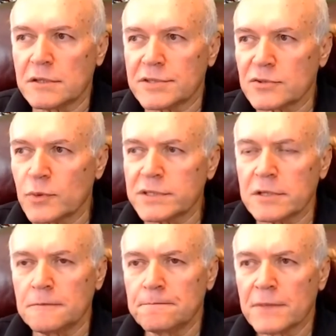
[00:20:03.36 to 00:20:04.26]
and says,
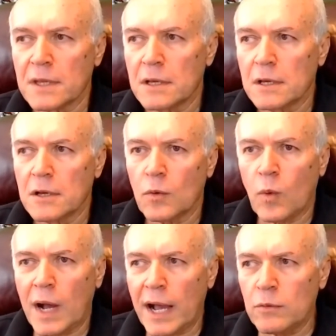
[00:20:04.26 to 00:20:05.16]
Winslow,
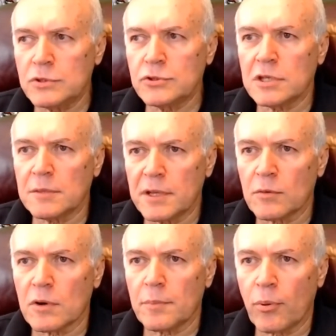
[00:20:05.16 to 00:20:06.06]
why would you give me a
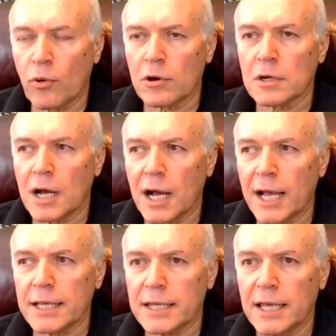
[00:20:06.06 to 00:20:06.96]
report
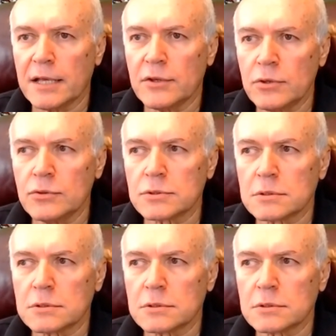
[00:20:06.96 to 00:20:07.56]
I can't use?